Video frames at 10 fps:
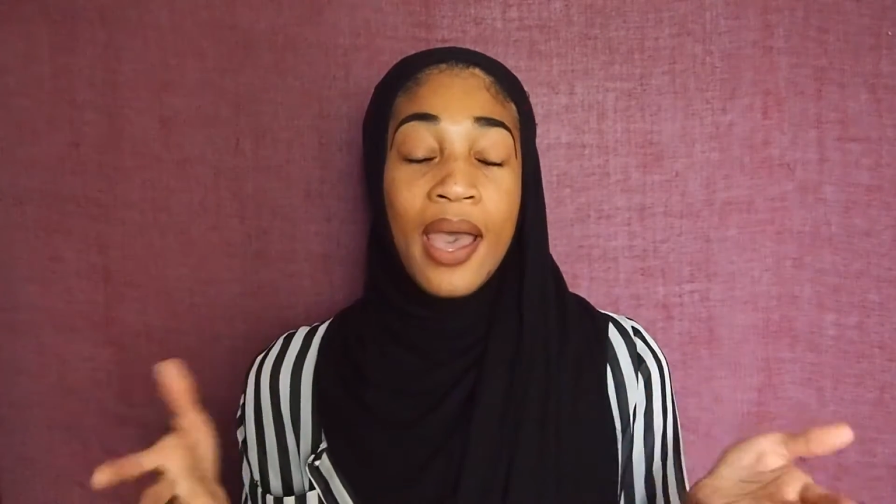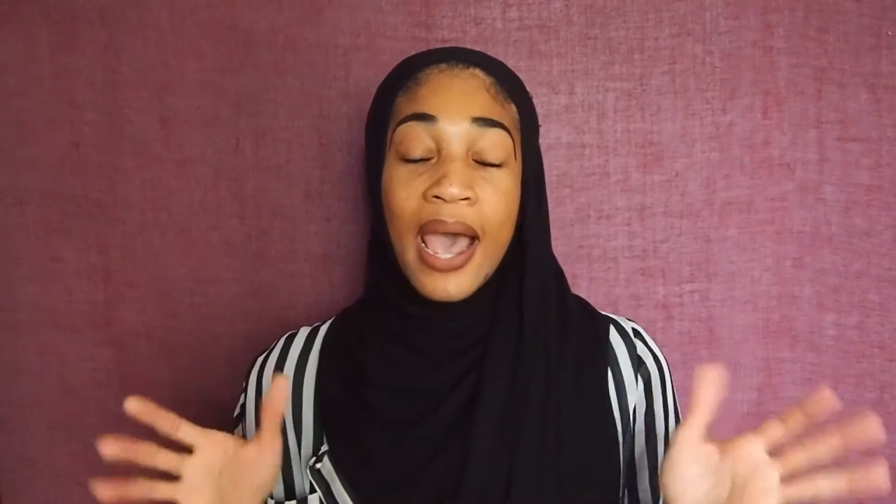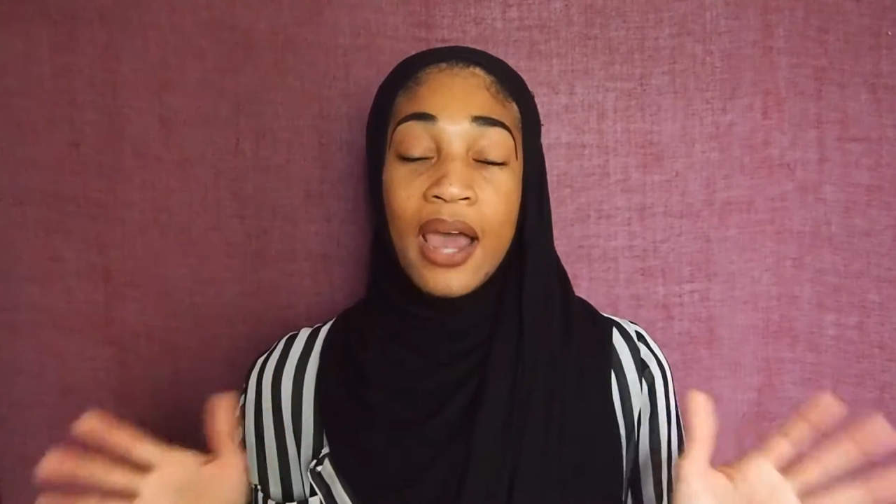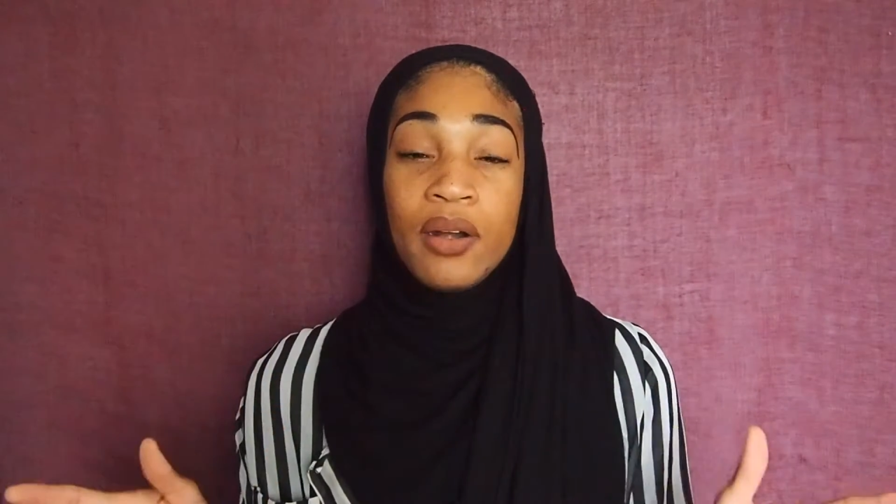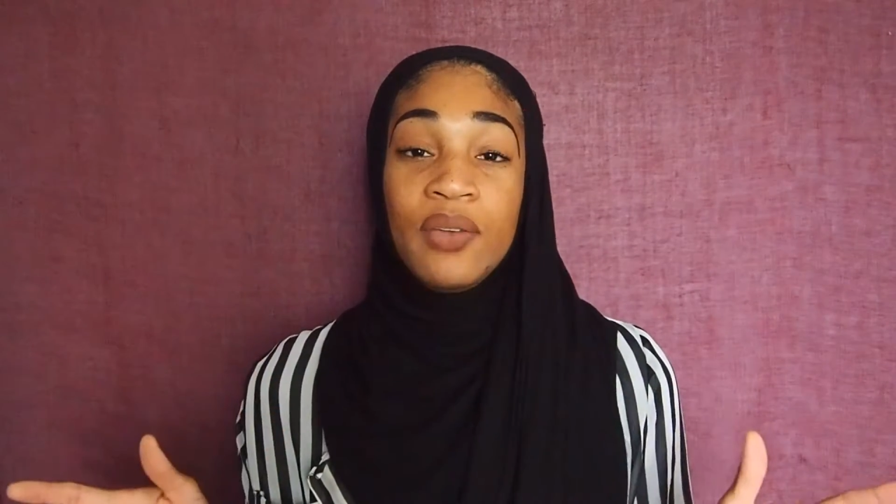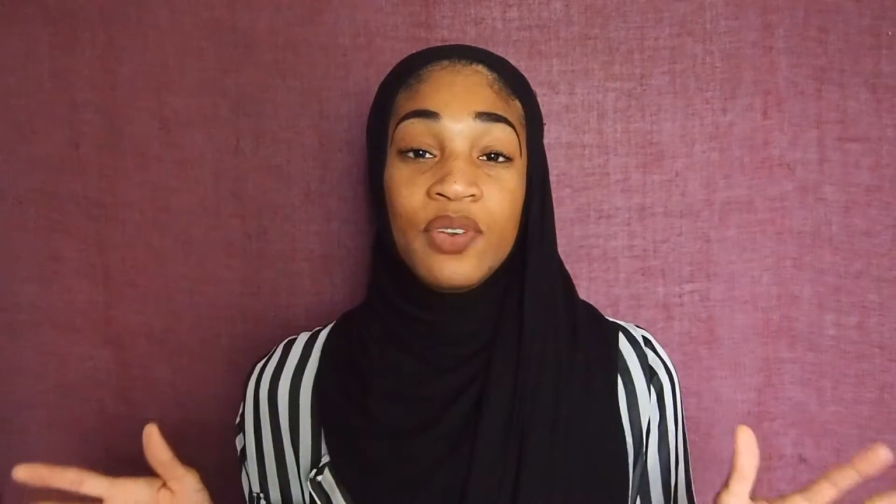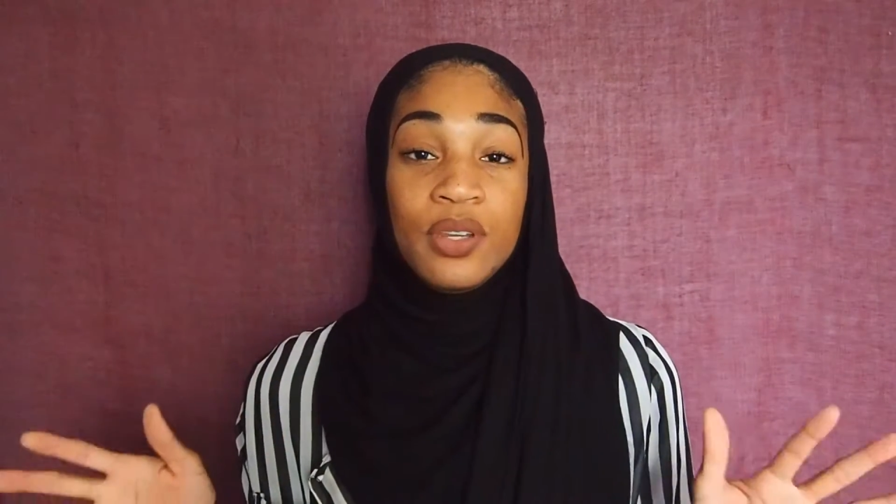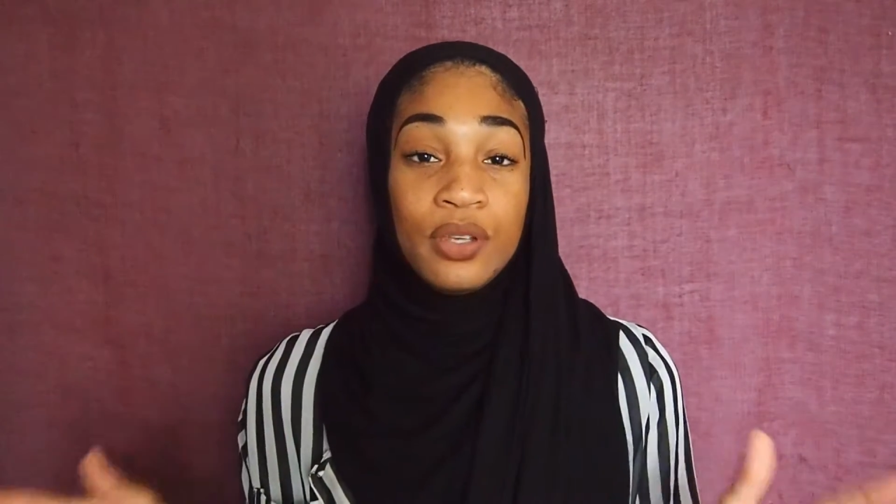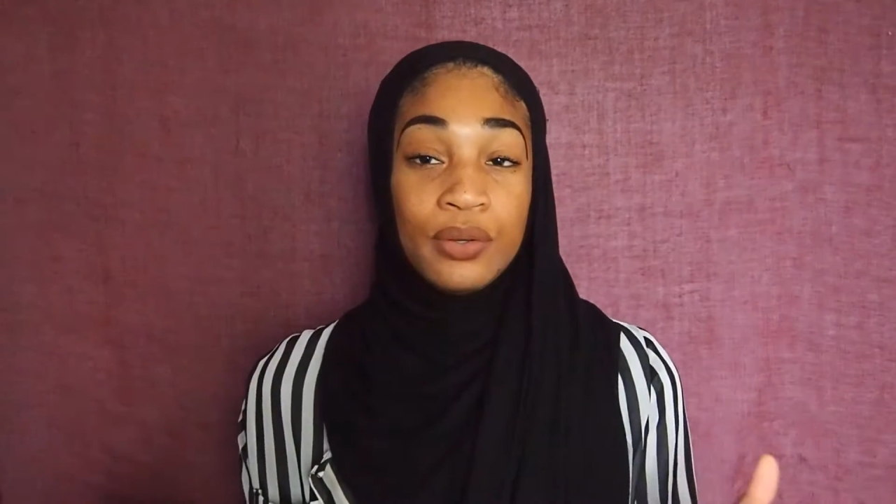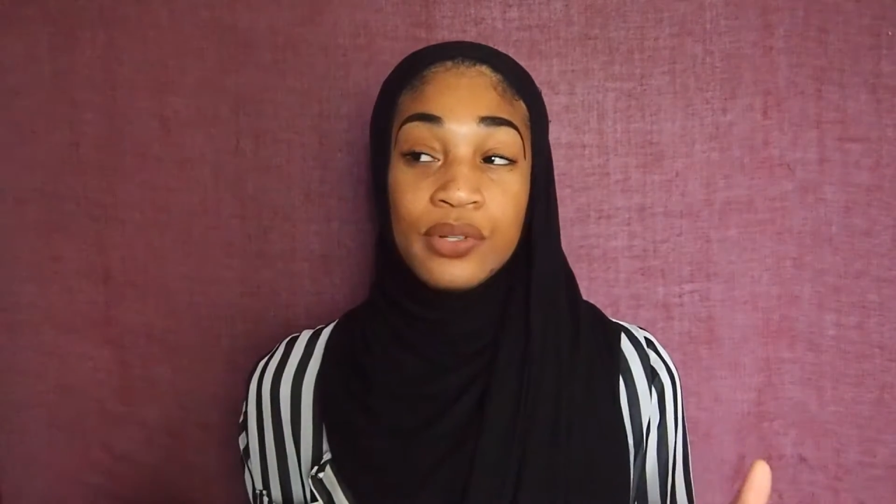I don't even
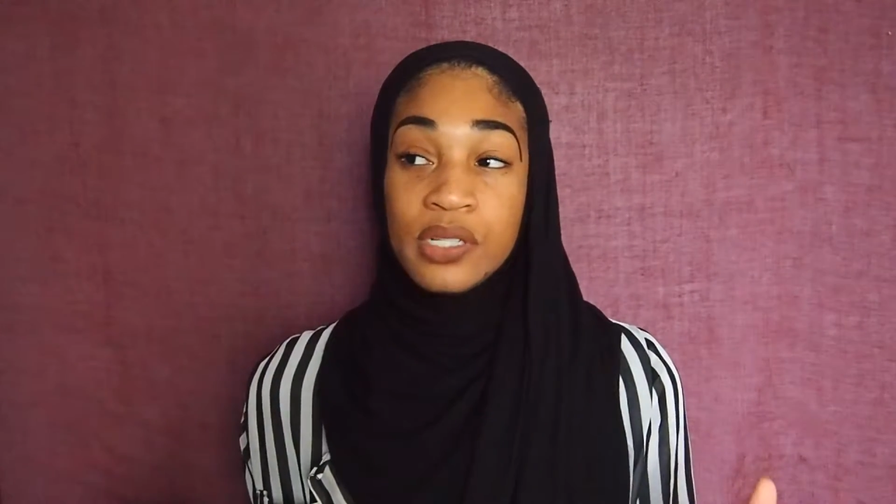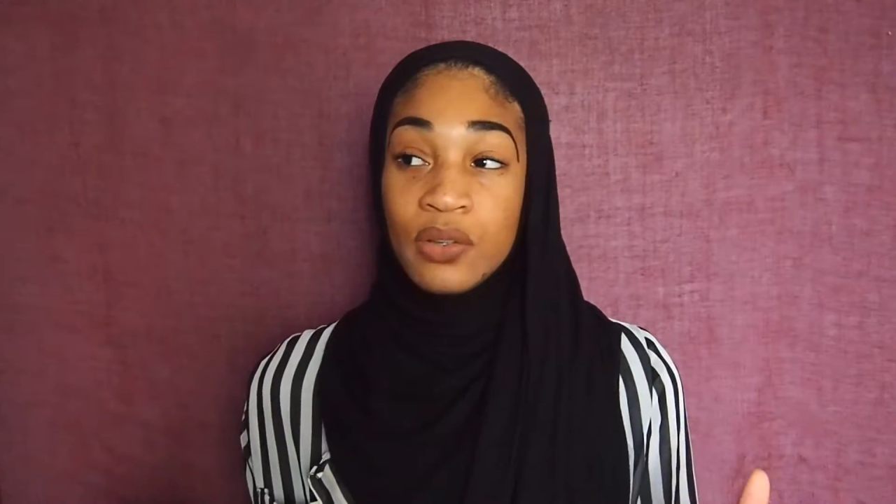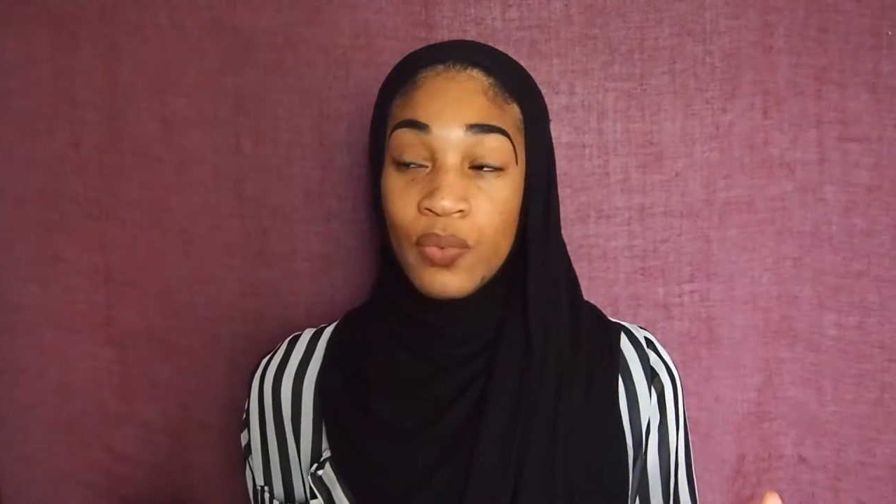use the